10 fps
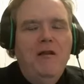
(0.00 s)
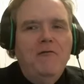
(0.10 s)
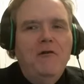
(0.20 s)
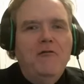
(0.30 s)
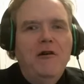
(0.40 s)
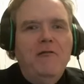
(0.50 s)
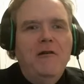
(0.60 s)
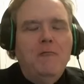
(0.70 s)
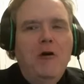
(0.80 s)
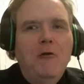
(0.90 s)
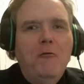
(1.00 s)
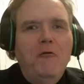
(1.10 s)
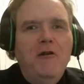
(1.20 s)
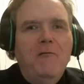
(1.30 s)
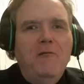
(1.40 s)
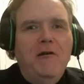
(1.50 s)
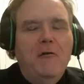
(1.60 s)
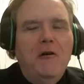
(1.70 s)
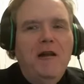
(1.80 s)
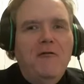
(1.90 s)
there's nothing wrong with the event
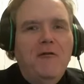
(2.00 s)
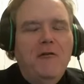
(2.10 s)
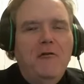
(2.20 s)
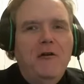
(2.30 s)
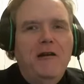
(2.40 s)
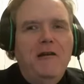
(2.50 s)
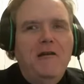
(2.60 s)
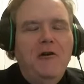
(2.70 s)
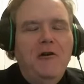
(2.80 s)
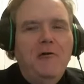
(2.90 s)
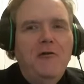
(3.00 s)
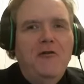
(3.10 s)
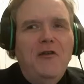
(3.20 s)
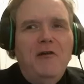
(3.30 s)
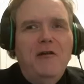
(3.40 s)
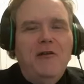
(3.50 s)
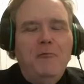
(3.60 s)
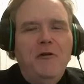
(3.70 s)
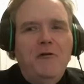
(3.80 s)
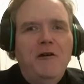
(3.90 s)
organizer going, you sound like you'd
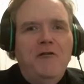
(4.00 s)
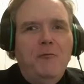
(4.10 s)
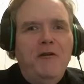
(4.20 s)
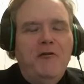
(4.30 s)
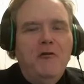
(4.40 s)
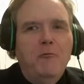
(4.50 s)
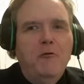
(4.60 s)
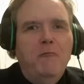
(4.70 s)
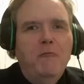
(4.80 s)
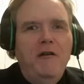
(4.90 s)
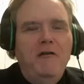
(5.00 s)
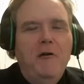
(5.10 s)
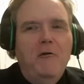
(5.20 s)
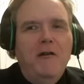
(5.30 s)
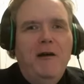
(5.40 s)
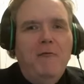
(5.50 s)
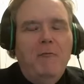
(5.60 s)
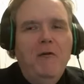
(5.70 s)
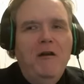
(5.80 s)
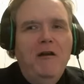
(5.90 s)
be a great speaker, but we don't have
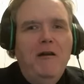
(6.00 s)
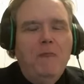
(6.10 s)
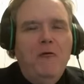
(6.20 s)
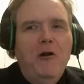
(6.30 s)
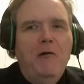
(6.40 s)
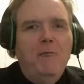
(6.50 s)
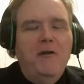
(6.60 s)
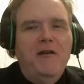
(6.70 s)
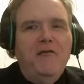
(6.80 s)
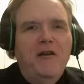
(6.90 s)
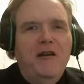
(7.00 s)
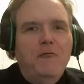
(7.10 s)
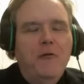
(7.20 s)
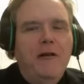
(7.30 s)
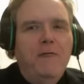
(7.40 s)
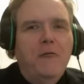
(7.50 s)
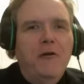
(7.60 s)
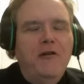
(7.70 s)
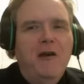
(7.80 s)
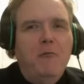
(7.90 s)
a big stage ready for
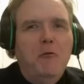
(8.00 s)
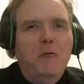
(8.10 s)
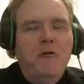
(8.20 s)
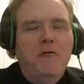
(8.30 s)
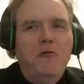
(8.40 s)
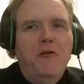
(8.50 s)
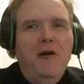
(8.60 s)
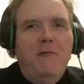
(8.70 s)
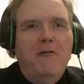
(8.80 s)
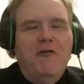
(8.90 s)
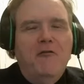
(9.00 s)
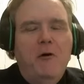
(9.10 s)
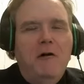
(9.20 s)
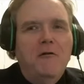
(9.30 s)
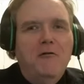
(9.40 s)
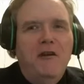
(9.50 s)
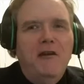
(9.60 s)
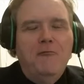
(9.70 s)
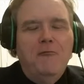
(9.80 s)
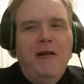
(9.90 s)
you yet, but we do have a smaller
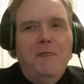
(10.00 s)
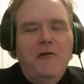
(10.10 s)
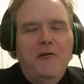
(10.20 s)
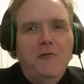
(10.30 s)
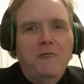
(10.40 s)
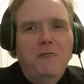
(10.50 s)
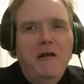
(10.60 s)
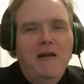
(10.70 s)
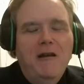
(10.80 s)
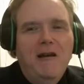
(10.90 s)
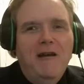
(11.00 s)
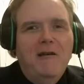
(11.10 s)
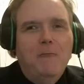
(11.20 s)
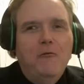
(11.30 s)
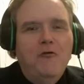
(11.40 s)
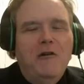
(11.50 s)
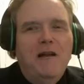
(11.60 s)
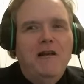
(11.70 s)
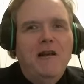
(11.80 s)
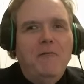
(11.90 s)
stage ready for you. And would you
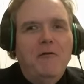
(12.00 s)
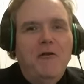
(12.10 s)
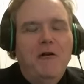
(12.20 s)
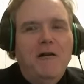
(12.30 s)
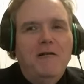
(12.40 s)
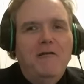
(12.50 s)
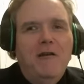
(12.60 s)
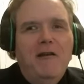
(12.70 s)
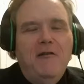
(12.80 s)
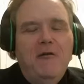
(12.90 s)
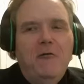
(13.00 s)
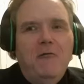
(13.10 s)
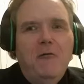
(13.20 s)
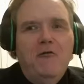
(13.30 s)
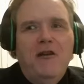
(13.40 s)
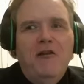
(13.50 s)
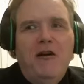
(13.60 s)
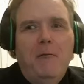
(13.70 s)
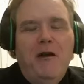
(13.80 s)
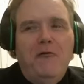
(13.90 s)
like to give a talk? And, of course, that's how
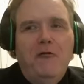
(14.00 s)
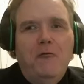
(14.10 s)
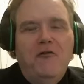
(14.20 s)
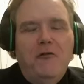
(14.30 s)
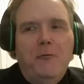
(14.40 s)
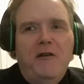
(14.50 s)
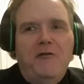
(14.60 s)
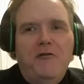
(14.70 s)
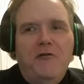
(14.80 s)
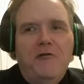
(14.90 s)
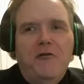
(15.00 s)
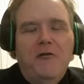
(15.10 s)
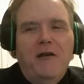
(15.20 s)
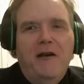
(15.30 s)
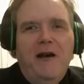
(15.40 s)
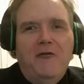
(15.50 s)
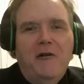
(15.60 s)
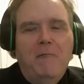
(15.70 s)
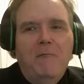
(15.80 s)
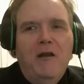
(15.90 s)
I met you, was at the Pizza Cucha thing last
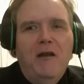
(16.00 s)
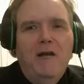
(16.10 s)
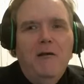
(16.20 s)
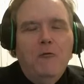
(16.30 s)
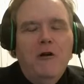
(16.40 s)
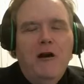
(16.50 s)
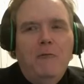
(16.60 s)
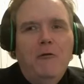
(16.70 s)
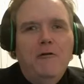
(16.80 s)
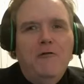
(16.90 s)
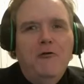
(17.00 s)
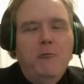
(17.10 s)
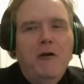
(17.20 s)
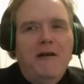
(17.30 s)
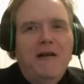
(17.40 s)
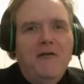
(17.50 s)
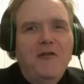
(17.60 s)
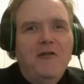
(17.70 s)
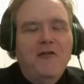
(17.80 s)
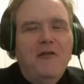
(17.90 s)
year, where I wanted to do a breakout
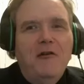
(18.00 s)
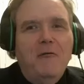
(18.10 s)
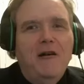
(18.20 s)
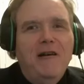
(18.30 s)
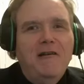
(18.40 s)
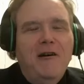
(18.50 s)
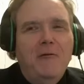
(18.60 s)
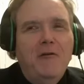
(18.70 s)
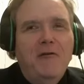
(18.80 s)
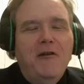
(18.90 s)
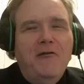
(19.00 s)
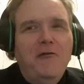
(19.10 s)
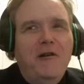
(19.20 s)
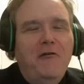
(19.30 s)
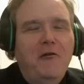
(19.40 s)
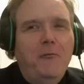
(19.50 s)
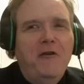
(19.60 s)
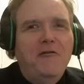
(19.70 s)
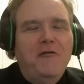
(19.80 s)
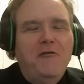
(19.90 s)
session. And they were like, no, we think you need to do the
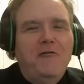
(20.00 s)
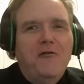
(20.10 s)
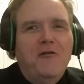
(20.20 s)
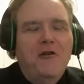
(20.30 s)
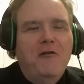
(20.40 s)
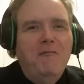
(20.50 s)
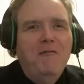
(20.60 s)
Pizza Cucha. So,